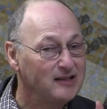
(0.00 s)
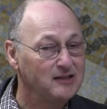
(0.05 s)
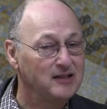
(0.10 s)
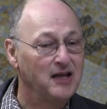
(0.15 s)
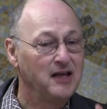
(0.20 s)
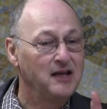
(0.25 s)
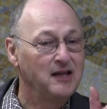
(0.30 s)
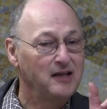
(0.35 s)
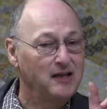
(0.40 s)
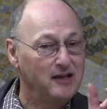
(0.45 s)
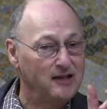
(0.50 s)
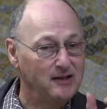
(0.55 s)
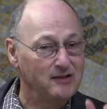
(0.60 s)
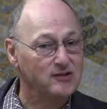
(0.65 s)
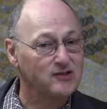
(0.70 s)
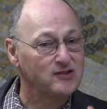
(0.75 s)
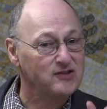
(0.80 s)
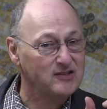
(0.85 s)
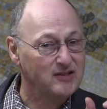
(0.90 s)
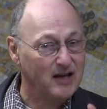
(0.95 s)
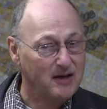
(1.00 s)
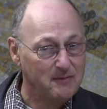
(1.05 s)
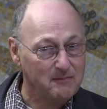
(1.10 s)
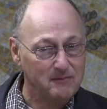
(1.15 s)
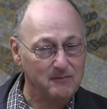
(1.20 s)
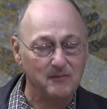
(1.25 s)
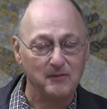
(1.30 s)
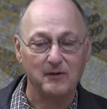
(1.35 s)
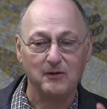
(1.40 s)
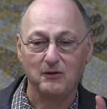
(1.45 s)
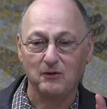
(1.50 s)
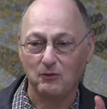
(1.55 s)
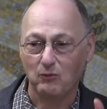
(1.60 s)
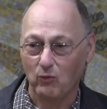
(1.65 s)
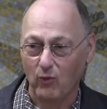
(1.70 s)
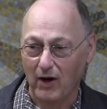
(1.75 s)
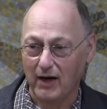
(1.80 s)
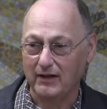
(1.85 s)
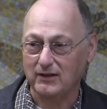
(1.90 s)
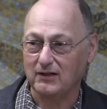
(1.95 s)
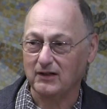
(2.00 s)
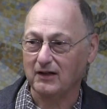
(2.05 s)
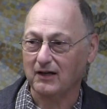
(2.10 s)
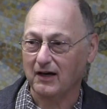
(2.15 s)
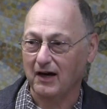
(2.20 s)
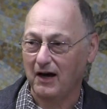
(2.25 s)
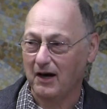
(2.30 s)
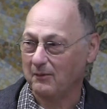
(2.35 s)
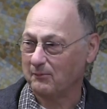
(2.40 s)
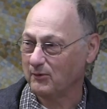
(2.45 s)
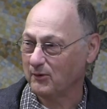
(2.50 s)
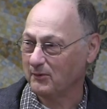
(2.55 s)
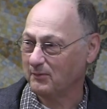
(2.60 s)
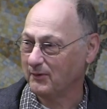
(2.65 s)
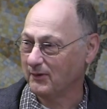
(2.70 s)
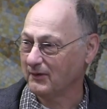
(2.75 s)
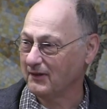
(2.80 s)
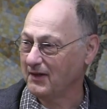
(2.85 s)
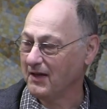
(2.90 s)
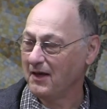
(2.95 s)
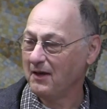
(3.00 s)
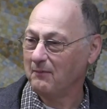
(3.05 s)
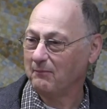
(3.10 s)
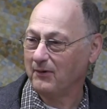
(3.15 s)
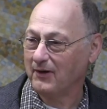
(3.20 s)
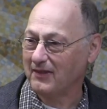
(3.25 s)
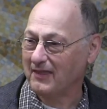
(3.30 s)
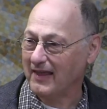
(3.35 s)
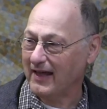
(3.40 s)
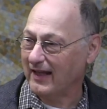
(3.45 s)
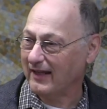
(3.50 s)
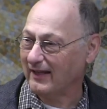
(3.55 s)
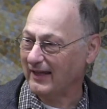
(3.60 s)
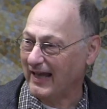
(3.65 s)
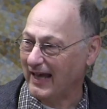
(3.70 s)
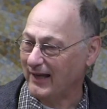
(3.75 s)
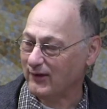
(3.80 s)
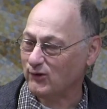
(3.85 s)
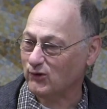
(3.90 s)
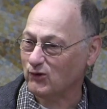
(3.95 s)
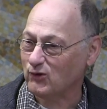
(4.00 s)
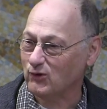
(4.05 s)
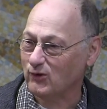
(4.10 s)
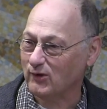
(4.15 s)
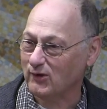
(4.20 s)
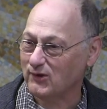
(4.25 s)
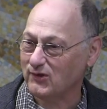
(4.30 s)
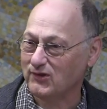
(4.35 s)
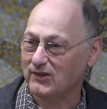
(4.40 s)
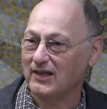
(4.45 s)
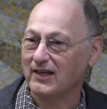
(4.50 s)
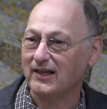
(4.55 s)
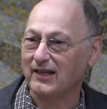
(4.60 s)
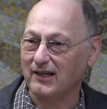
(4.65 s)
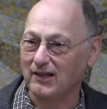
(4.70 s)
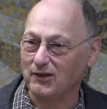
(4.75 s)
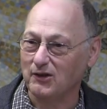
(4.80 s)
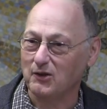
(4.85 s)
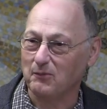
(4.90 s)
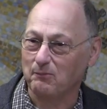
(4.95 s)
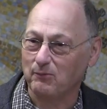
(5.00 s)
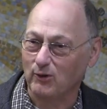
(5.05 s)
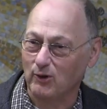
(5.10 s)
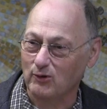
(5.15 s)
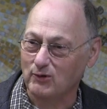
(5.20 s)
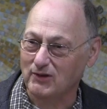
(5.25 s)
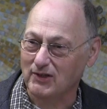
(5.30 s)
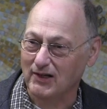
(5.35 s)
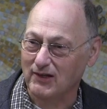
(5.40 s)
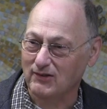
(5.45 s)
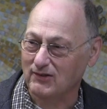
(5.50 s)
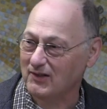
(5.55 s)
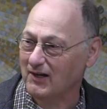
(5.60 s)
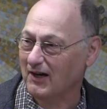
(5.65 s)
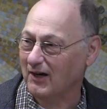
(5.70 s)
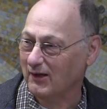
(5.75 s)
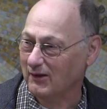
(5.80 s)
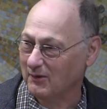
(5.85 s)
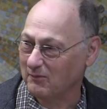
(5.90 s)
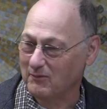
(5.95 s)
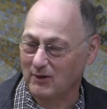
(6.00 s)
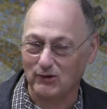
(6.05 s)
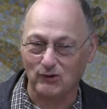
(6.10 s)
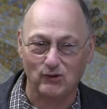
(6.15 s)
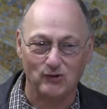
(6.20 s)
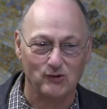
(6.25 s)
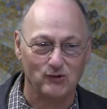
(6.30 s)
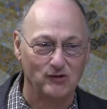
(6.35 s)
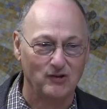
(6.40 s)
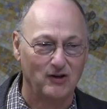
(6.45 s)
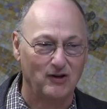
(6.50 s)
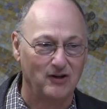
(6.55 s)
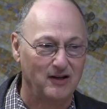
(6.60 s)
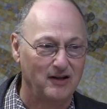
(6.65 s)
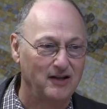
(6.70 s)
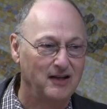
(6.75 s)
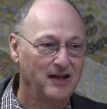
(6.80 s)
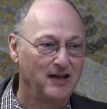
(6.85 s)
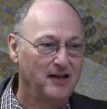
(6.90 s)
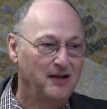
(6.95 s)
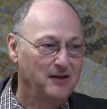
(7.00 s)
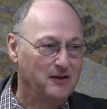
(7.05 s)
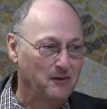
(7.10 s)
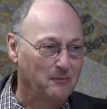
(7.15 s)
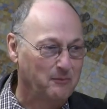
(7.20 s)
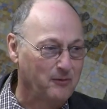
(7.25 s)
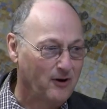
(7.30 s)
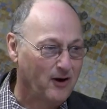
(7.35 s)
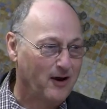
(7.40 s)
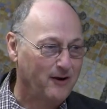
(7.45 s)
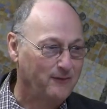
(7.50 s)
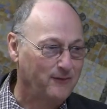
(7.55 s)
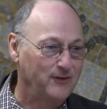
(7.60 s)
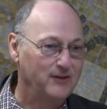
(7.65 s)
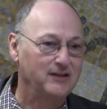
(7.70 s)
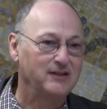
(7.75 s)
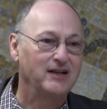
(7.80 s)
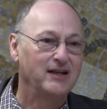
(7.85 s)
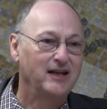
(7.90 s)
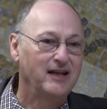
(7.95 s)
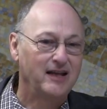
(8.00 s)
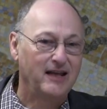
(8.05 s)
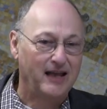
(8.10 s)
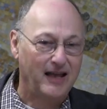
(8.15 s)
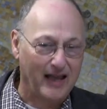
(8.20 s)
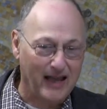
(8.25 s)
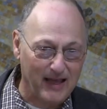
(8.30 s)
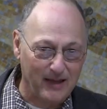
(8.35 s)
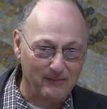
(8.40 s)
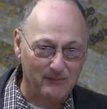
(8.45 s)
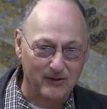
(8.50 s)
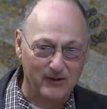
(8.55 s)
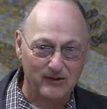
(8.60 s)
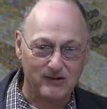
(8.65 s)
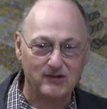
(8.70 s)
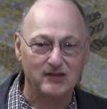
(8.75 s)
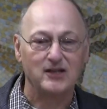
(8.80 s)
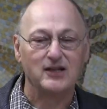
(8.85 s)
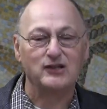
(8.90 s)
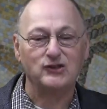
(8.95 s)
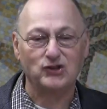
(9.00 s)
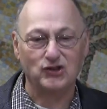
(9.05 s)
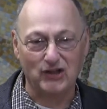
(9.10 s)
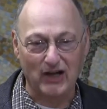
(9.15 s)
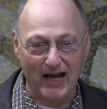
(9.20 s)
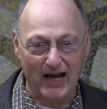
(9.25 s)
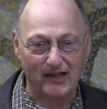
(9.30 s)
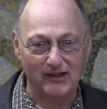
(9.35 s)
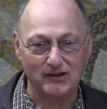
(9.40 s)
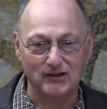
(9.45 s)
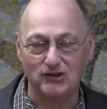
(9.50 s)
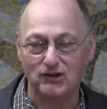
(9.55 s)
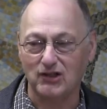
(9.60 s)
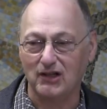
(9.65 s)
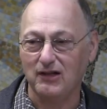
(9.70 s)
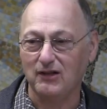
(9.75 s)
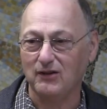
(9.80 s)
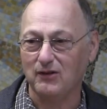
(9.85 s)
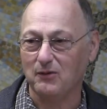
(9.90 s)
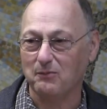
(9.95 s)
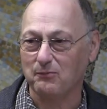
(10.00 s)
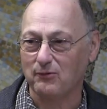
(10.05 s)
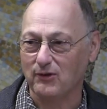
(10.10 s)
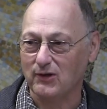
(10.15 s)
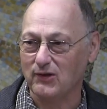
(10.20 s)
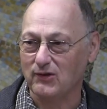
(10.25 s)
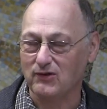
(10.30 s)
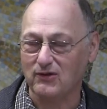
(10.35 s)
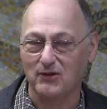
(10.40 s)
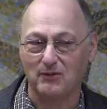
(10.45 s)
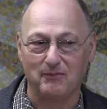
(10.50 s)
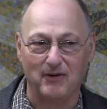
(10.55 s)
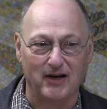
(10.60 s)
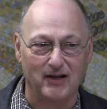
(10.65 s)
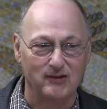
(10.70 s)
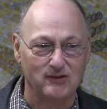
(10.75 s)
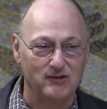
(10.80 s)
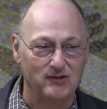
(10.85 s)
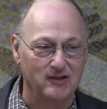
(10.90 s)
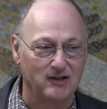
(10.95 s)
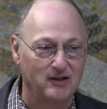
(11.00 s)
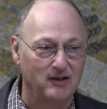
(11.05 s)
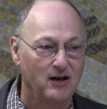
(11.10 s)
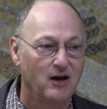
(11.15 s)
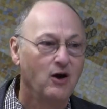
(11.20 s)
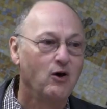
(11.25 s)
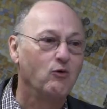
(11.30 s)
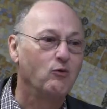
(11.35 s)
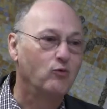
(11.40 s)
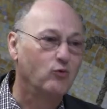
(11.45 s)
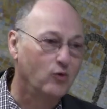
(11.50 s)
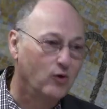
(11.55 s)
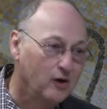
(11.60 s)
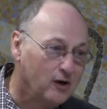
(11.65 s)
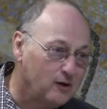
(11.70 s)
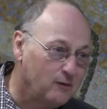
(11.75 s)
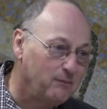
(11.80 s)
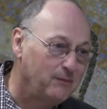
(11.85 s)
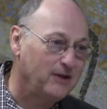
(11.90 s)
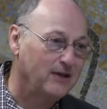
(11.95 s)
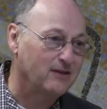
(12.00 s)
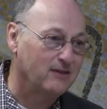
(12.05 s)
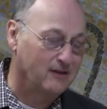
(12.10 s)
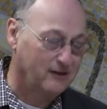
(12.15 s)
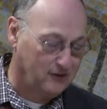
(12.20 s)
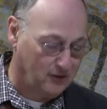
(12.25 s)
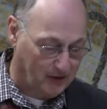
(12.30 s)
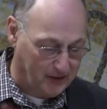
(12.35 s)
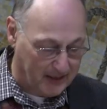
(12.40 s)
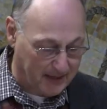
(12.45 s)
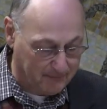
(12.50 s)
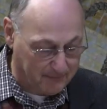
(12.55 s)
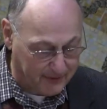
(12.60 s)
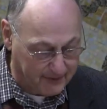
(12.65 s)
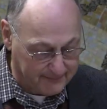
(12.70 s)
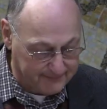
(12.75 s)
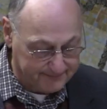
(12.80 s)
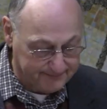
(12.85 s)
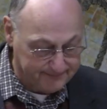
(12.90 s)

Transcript: it is somewhat comparable, but that last source in the protest column that you saw, the prophet Amos challenging the priest Amatzia, would be the dilemma.